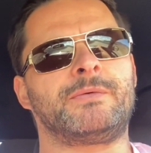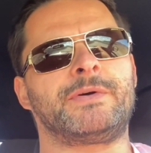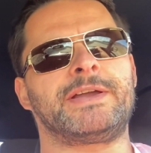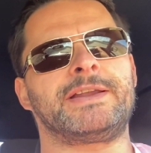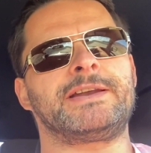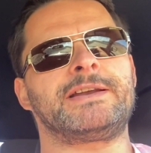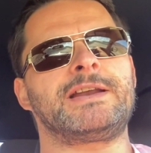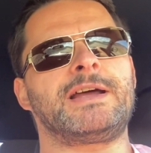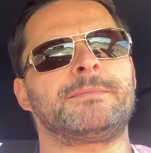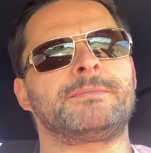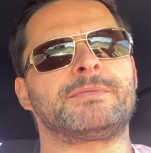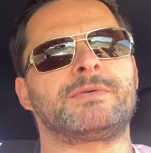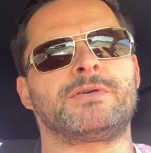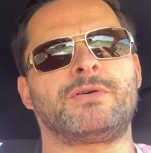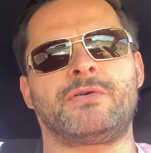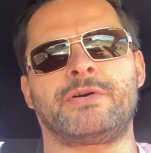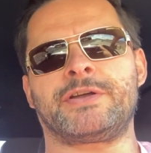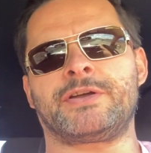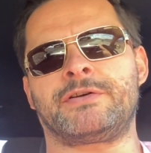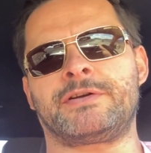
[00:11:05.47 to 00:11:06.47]
we ended up
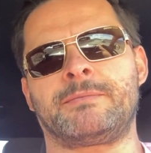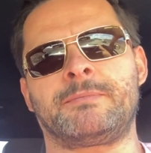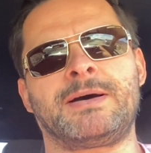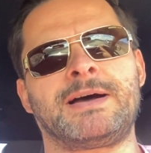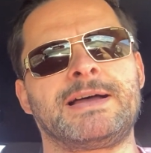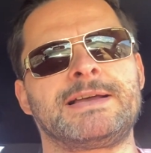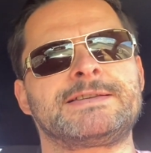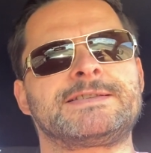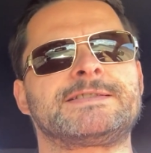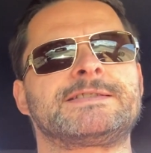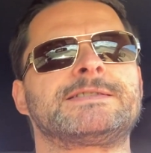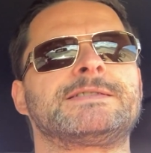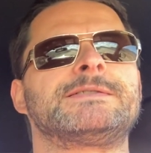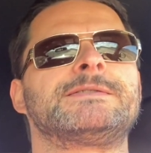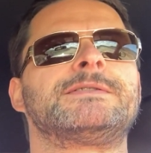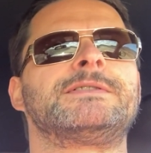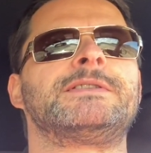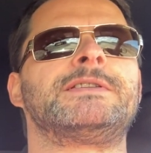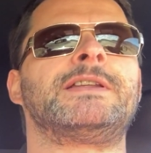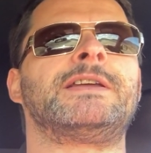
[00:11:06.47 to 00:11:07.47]
going on a bus
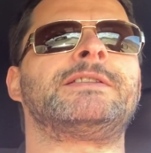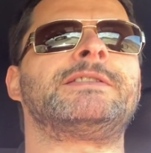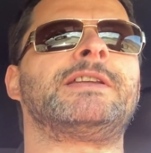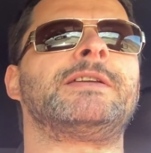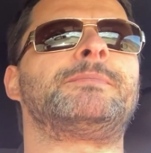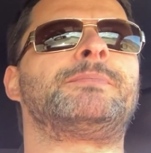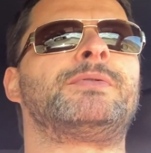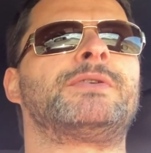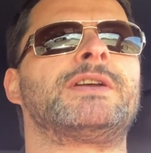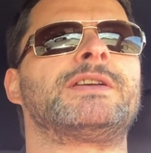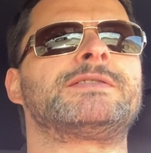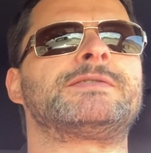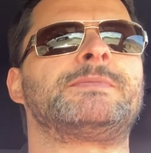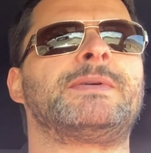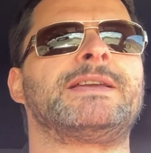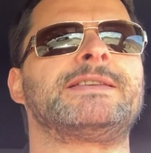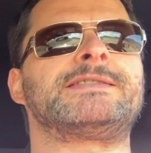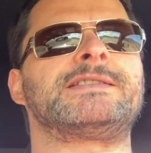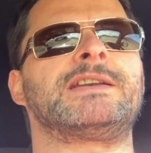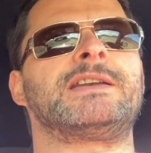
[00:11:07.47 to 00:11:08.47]
and then they put us
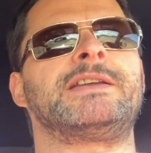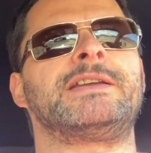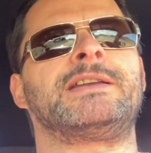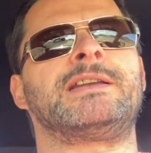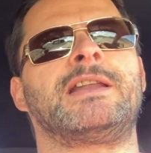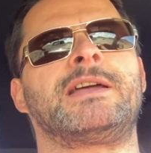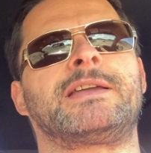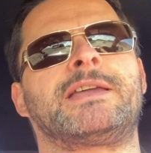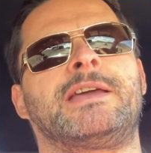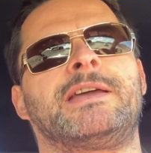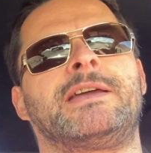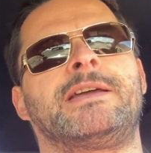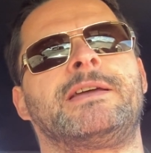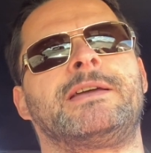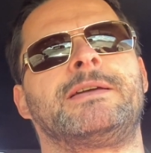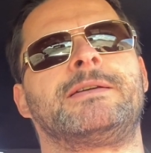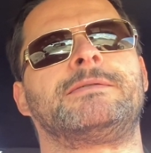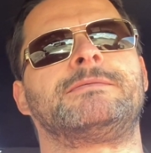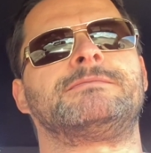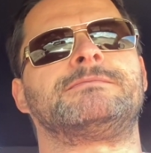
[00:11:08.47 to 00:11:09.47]
basically in like
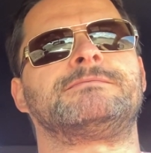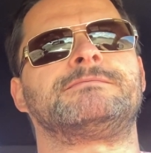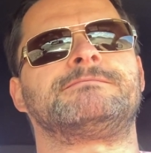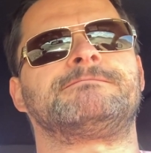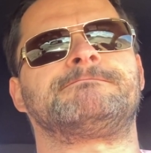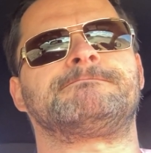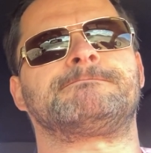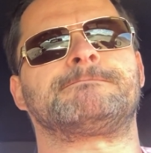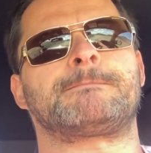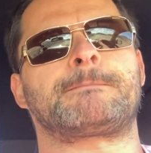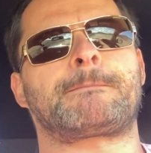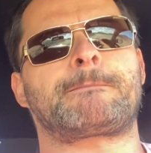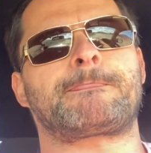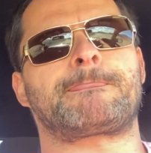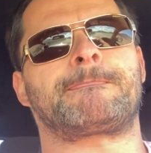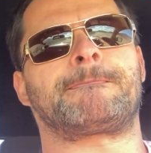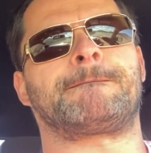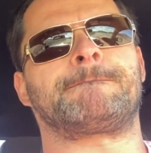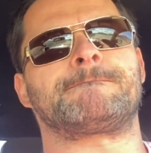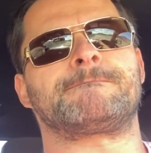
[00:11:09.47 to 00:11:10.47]
a
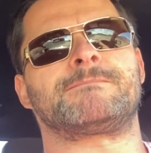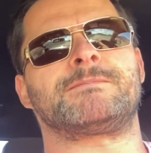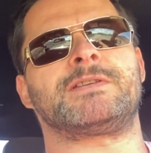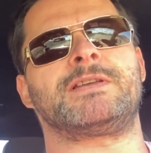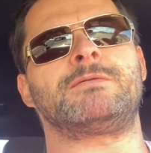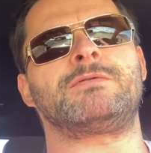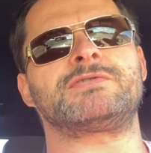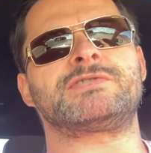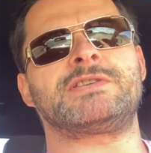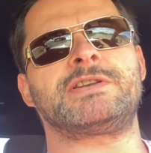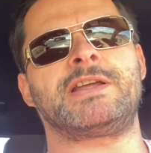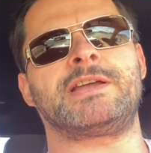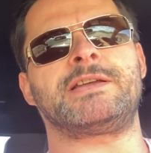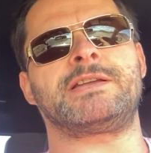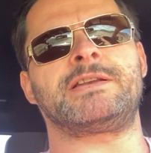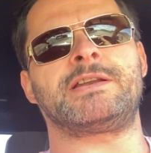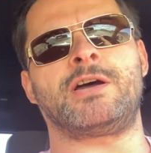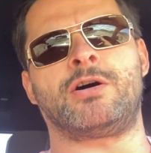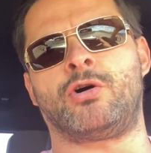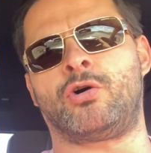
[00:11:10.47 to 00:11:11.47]
it was in a
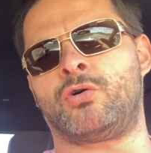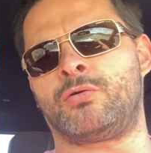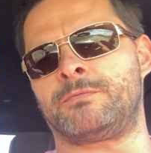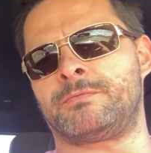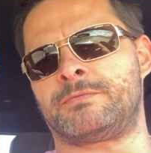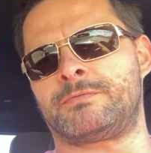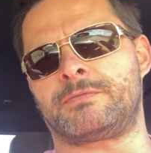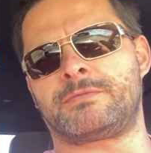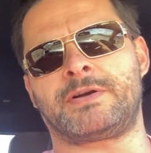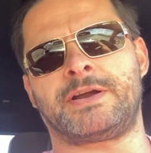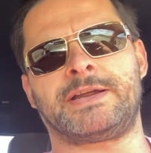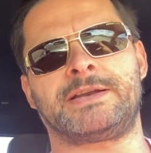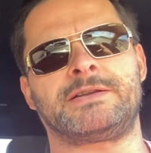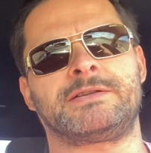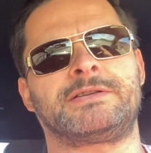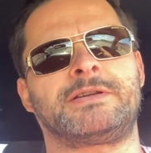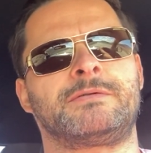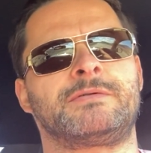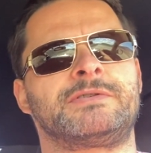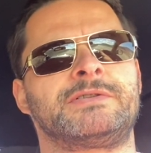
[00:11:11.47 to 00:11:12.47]
in a home right
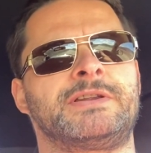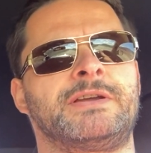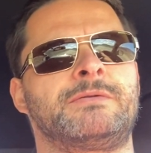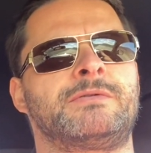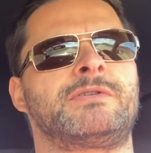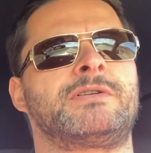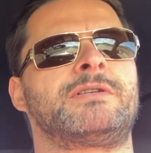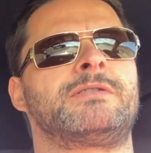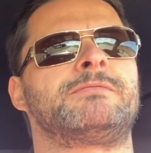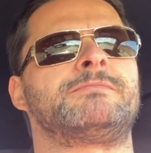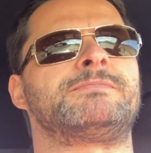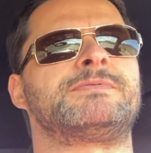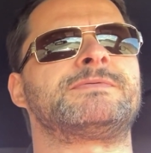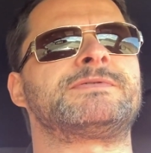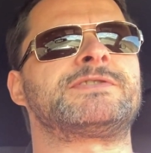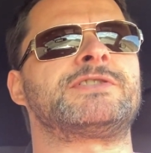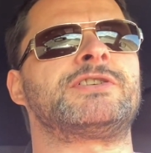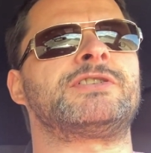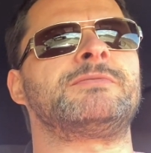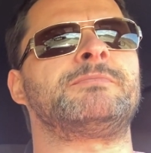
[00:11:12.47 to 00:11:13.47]
and there were there were
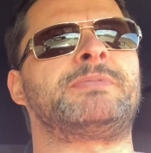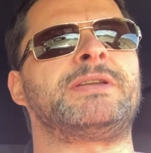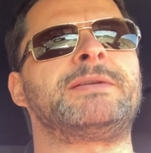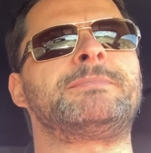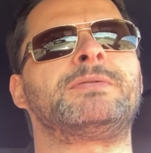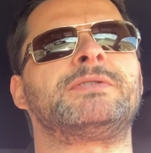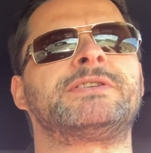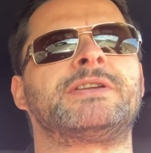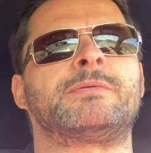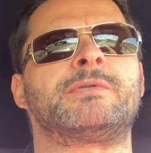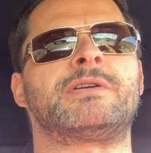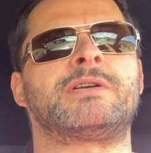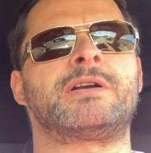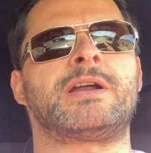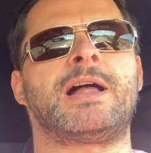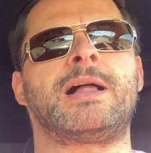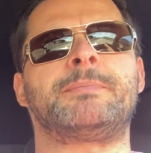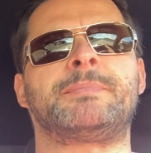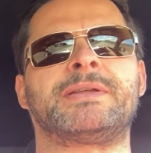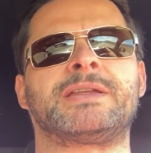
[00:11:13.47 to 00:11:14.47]
certain people that
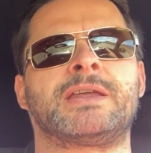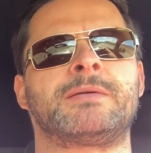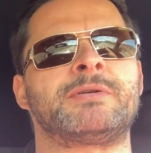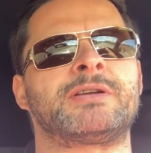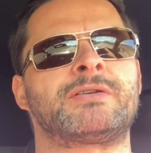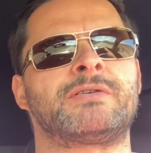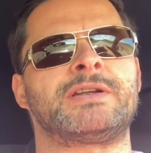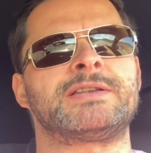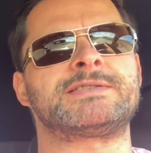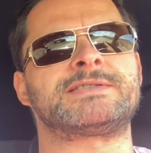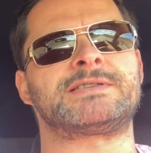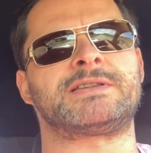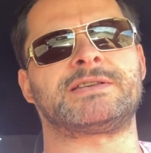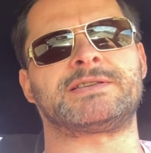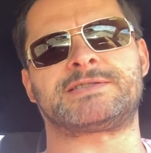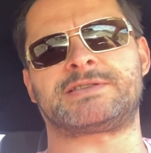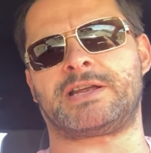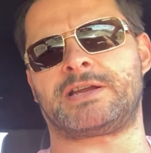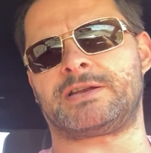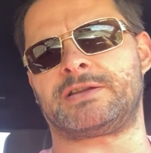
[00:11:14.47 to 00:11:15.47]
were helping immigrants
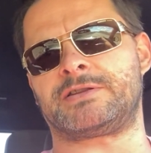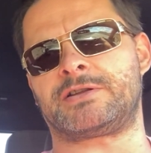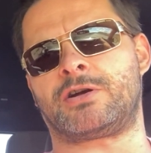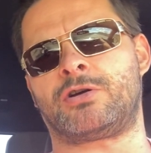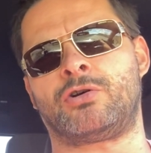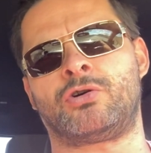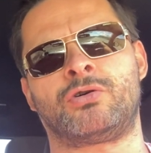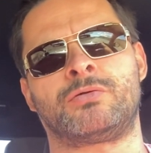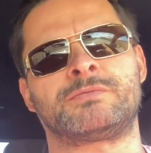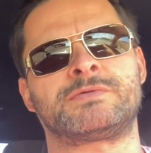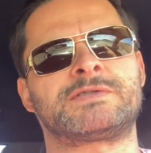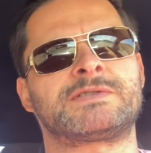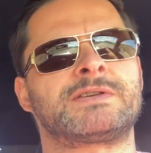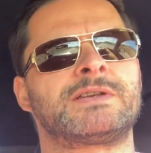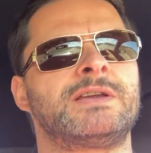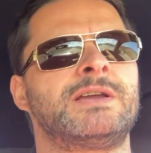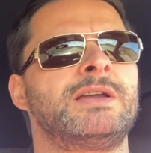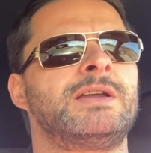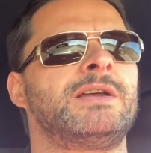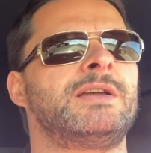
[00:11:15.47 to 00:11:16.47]
they stayed in their homes
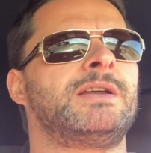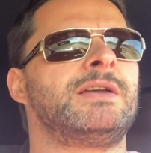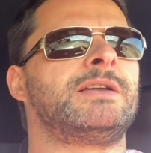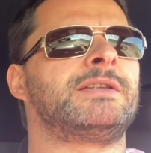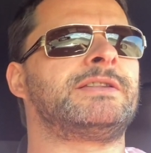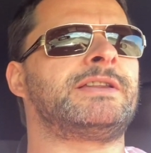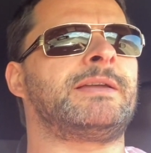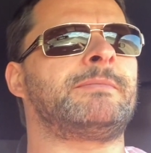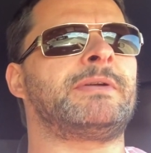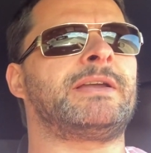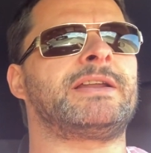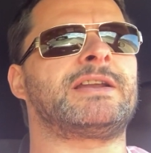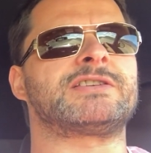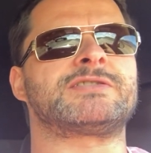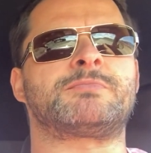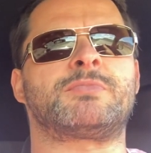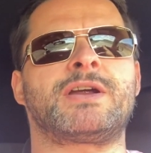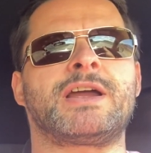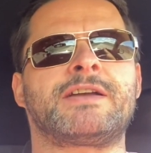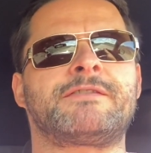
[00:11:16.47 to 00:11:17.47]
they made
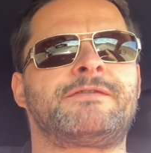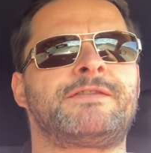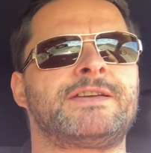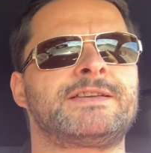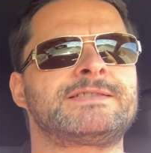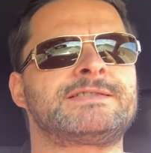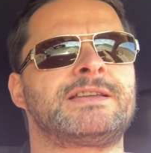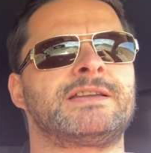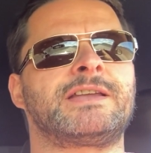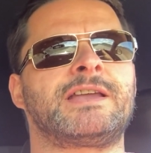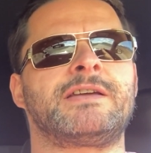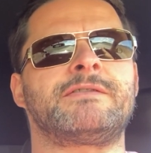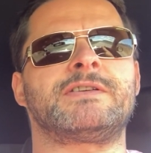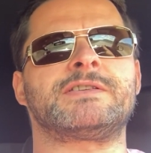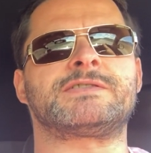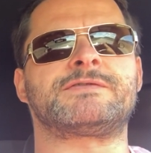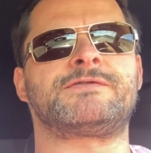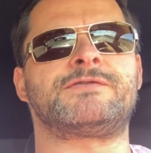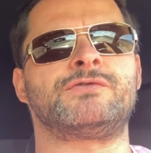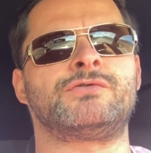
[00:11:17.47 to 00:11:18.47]
us breakfast they gave
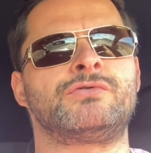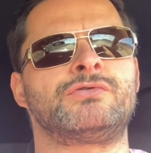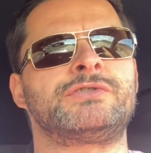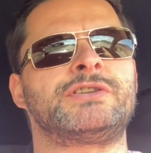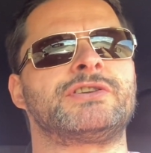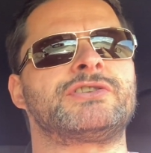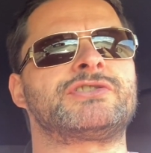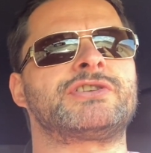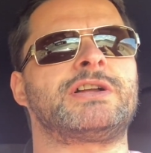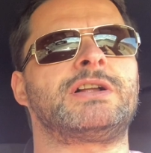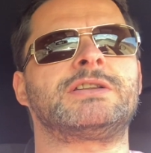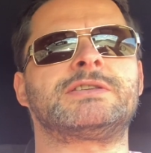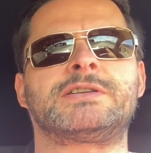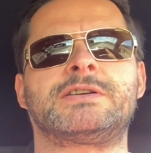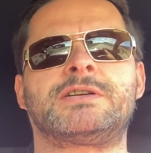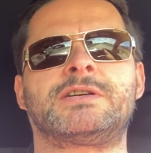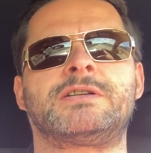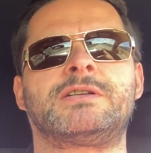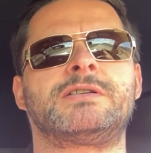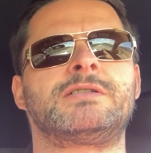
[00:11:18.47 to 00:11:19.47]
us food a
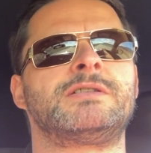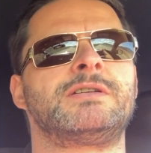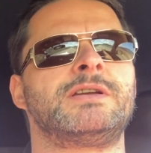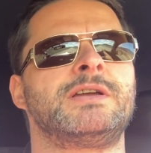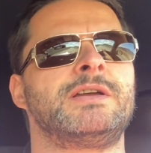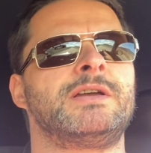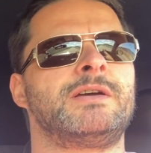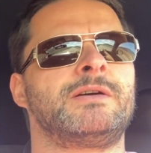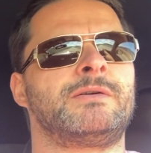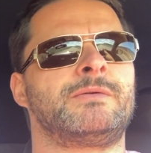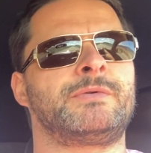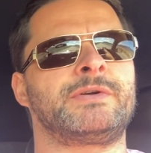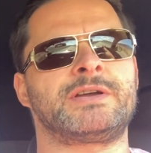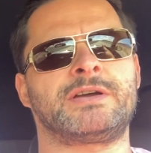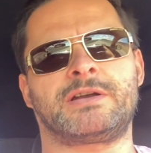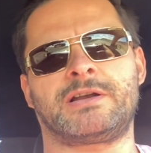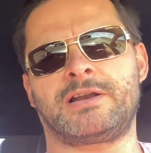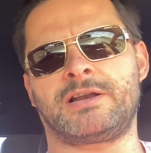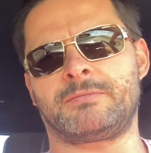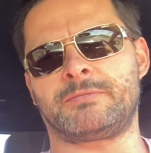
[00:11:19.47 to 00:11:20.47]
shelter we
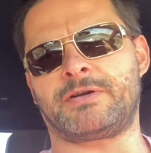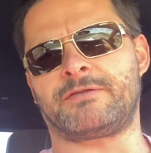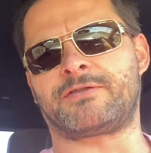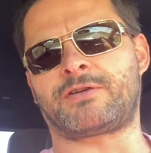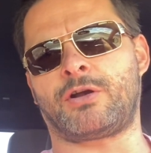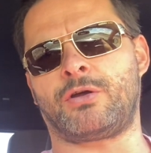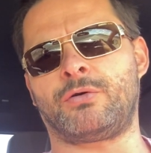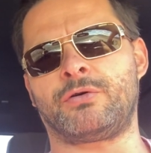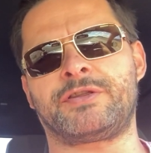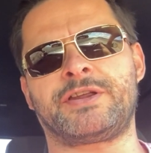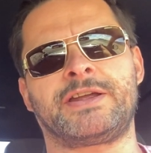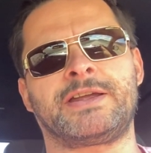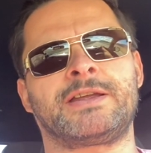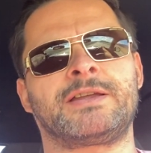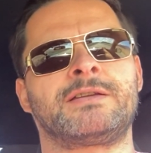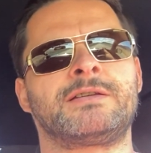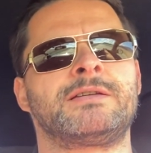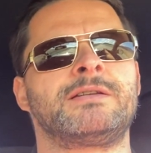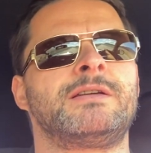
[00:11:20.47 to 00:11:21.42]
got a little bit of clothing